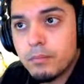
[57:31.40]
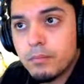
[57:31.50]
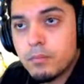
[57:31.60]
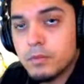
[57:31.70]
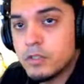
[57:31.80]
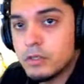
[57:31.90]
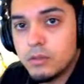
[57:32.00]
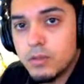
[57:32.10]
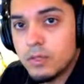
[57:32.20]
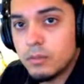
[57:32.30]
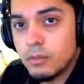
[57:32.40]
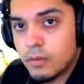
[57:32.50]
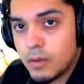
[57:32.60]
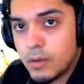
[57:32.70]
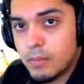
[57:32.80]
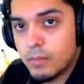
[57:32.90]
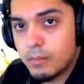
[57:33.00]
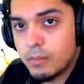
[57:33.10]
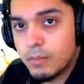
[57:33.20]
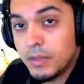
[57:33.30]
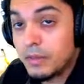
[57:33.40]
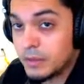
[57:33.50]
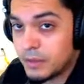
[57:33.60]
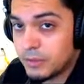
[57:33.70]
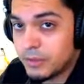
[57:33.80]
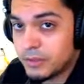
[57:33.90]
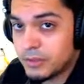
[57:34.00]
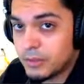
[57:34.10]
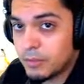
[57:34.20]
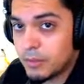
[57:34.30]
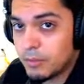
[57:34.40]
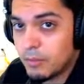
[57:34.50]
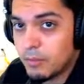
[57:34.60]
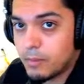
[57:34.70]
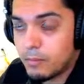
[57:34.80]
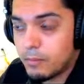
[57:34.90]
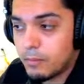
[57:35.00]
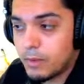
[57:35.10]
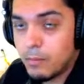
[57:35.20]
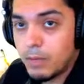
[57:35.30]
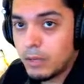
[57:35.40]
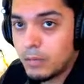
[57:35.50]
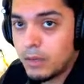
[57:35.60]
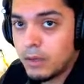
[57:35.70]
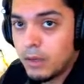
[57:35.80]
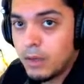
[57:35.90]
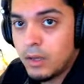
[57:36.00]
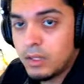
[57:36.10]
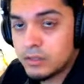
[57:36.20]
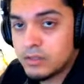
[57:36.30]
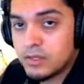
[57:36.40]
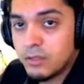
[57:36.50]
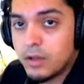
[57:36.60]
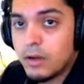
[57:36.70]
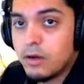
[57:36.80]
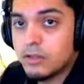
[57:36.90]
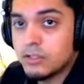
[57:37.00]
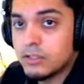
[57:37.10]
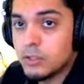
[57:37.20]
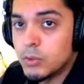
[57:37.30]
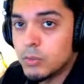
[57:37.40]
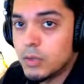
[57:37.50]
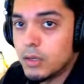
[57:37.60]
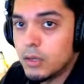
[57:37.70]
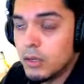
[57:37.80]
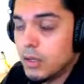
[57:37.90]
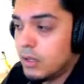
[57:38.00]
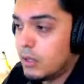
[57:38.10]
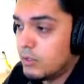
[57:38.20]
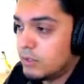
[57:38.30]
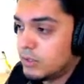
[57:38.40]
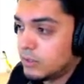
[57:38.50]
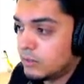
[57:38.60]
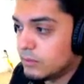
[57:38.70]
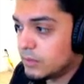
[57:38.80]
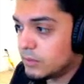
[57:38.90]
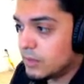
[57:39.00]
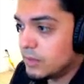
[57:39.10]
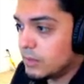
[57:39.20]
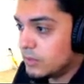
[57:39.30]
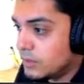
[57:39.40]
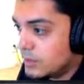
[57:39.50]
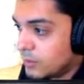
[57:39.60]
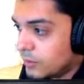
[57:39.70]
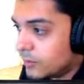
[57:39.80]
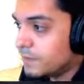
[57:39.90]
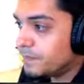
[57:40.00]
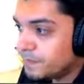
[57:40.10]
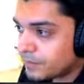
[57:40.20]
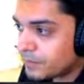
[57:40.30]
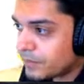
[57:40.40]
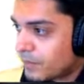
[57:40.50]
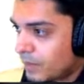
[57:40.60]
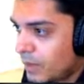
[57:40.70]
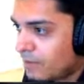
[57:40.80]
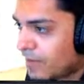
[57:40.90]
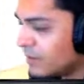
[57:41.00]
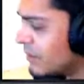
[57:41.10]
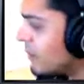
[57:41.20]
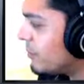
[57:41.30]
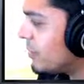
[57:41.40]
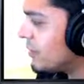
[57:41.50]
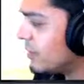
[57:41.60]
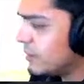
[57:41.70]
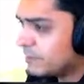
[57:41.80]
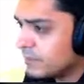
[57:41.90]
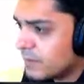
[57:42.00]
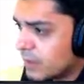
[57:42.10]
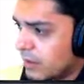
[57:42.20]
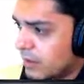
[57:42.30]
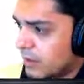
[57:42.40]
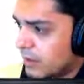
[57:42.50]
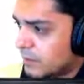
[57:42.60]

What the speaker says: It shouldn't be a problem. In theory, it shouldn't be a problem, but it might be. It's also dependent on the tube that we choose. So, you have to think about that. But